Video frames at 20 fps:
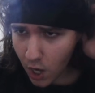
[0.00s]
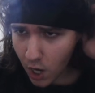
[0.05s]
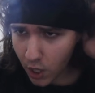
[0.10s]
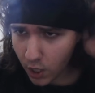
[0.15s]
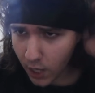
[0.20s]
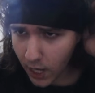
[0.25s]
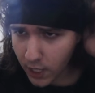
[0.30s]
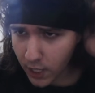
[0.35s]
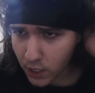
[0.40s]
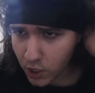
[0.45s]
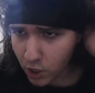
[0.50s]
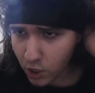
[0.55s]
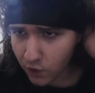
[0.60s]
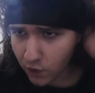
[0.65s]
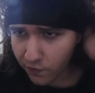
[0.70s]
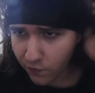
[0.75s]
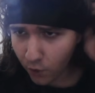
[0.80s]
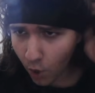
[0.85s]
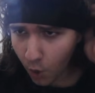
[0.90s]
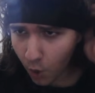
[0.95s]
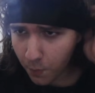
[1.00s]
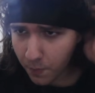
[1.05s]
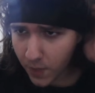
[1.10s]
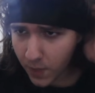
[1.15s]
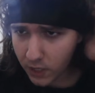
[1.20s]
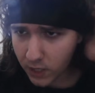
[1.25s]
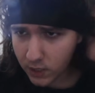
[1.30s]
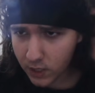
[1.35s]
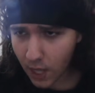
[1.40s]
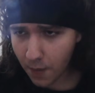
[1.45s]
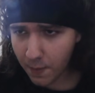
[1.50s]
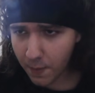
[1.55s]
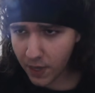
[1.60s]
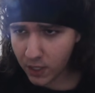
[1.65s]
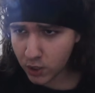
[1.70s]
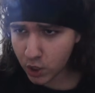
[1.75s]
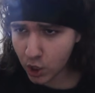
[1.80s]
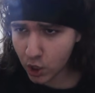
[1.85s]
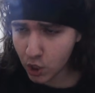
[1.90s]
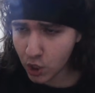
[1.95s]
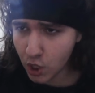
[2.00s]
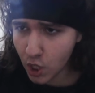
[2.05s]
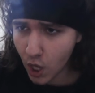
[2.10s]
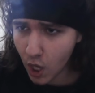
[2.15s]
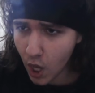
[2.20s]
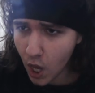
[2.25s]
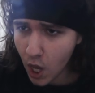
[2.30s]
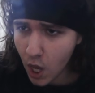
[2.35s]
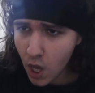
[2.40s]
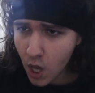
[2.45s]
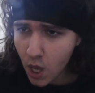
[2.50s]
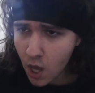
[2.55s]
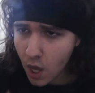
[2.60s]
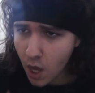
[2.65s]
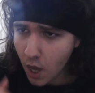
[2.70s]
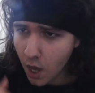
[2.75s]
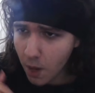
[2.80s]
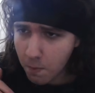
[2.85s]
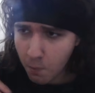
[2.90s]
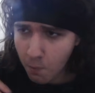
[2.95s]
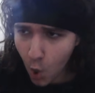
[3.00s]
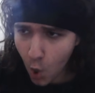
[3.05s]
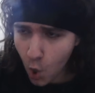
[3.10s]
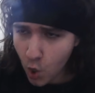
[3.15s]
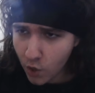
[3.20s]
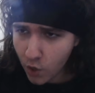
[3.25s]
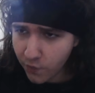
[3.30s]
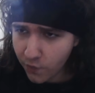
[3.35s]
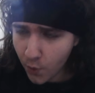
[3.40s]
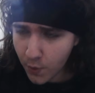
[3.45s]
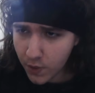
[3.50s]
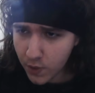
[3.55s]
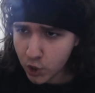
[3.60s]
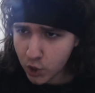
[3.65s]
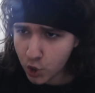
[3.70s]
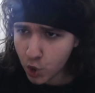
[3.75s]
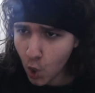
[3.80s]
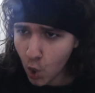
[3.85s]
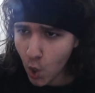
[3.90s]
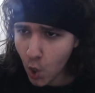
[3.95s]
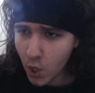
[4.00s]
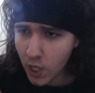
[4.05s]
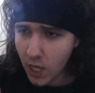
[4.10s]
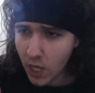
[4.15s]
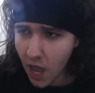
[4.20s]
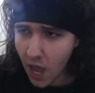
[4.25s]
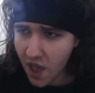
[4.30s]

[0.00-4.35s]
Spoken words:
like development, amazing hook for the story.